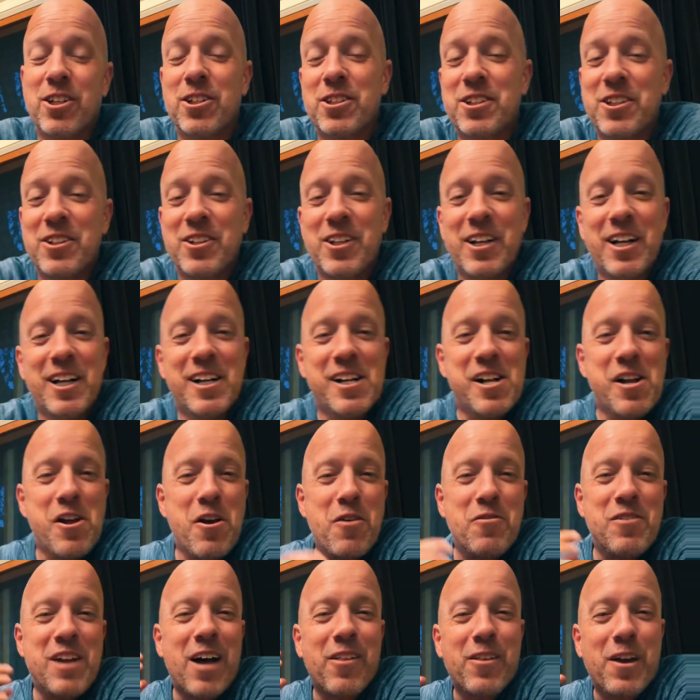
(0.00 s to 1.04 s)
still,
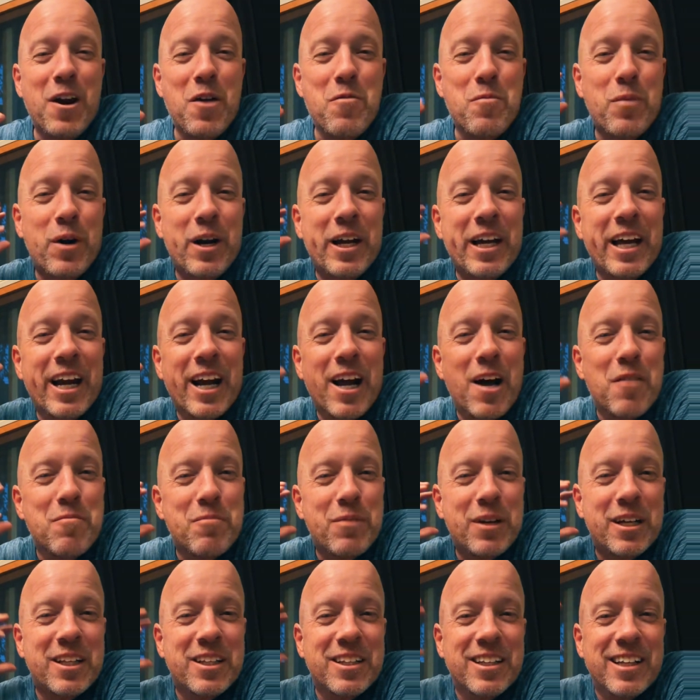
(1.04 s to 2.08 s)
now that I bring it
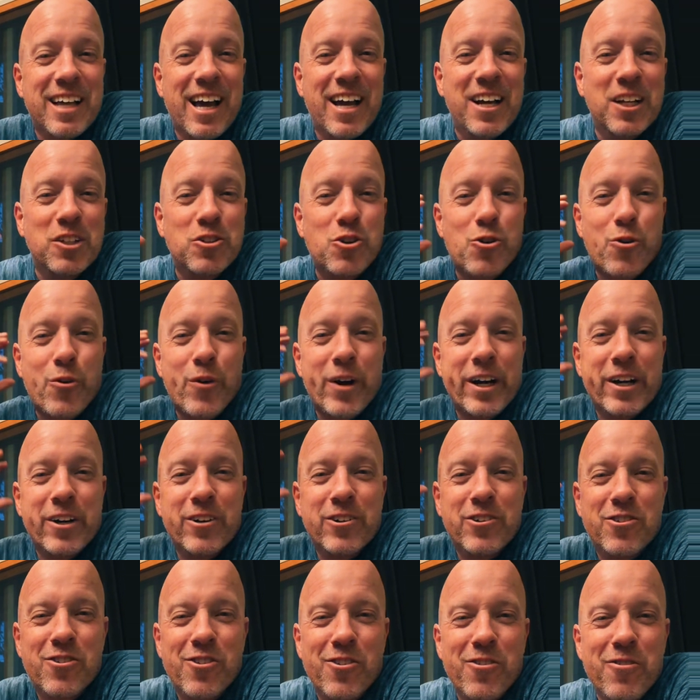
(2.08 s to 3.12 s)
up, it kind of
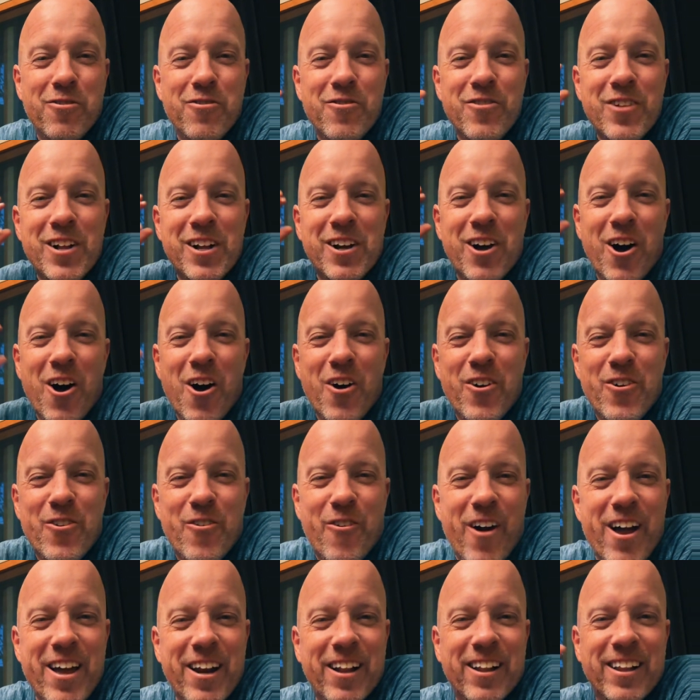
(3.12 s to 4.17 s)
triggers the
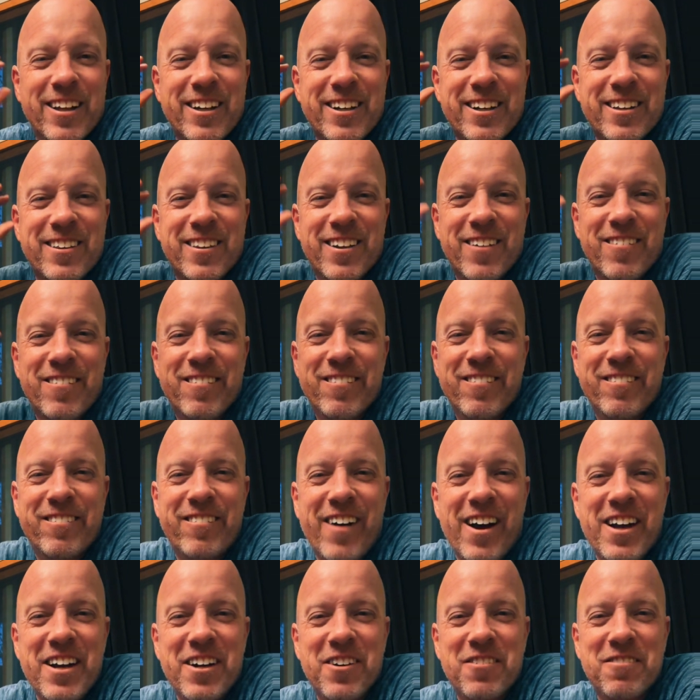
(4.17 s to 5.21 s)
adrenaline and the
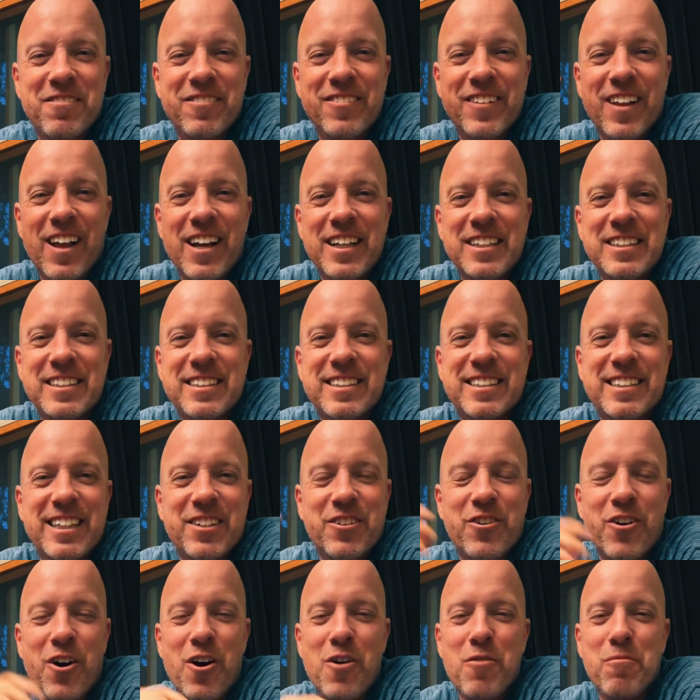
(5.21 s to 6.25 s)
fight or flight
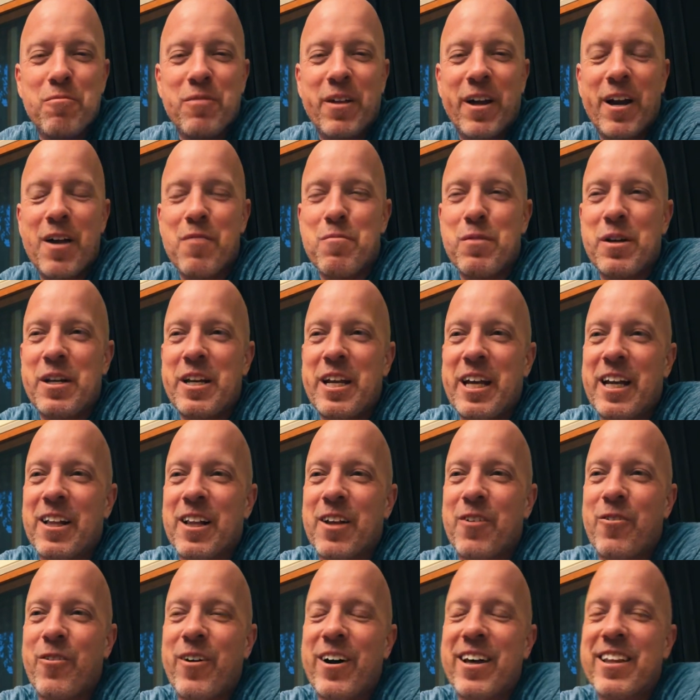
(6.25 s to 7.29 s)
syndrome that I've been
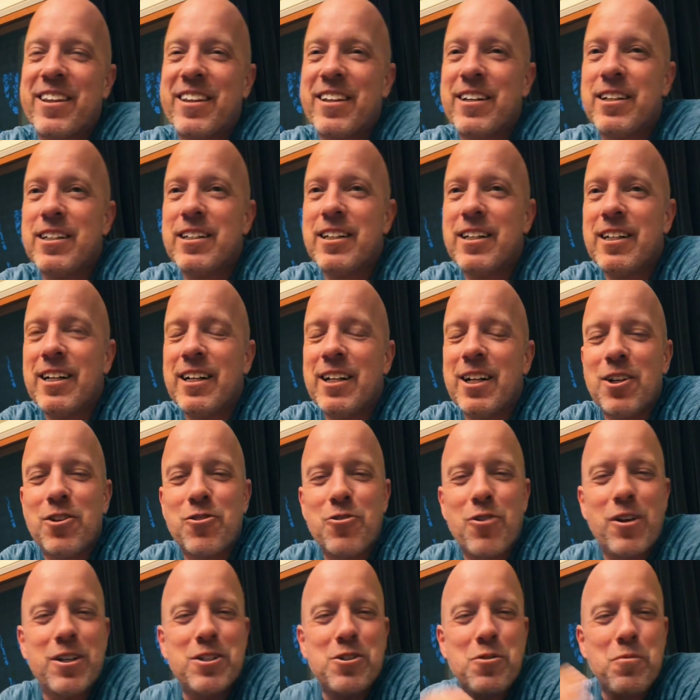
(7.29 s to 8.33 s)
dealing with.
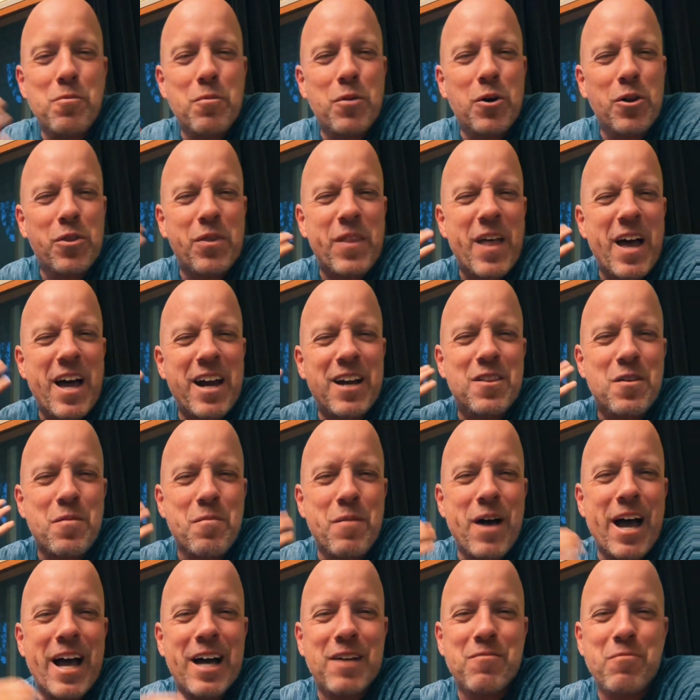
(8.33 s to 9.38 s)
So I should put
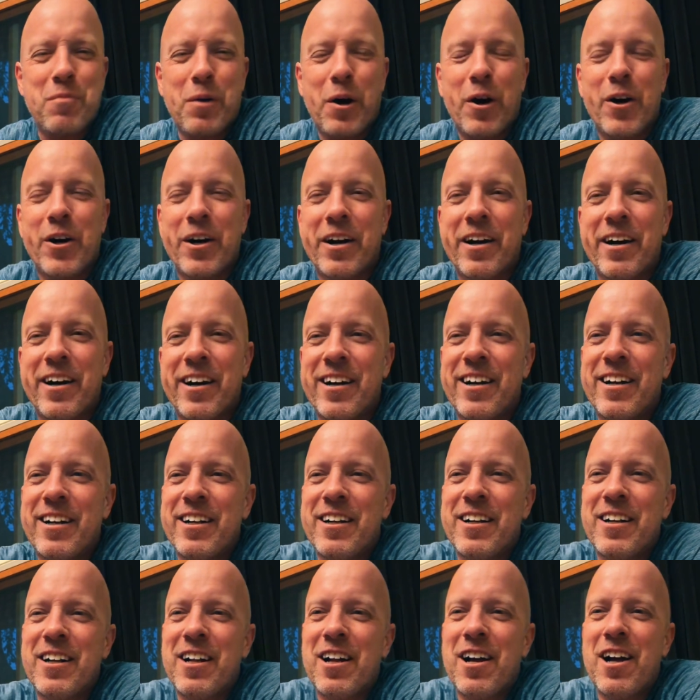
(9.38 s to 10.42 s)
that in the back burner.
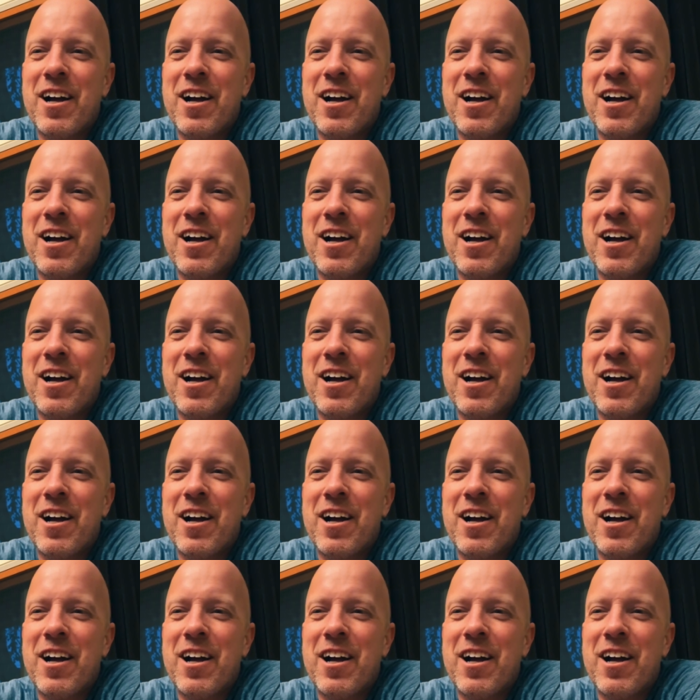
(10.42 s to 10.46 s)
